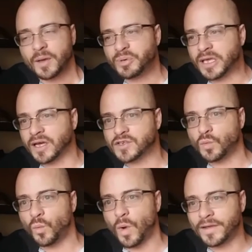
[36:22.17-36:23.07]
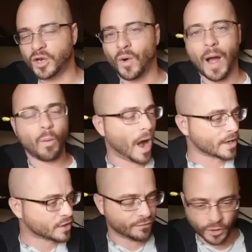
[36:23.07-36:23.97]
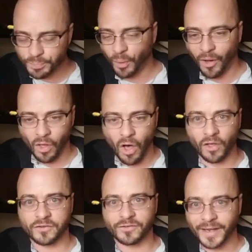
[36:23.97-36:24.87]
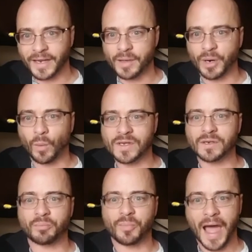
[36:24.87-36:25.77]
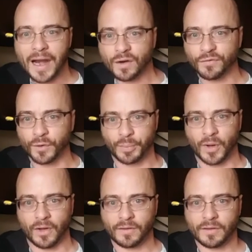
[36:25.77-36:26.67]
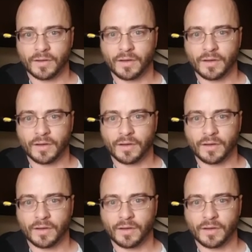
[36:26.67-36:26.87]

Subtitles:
because, I watched football all Sunday, but it wasn't Packer football.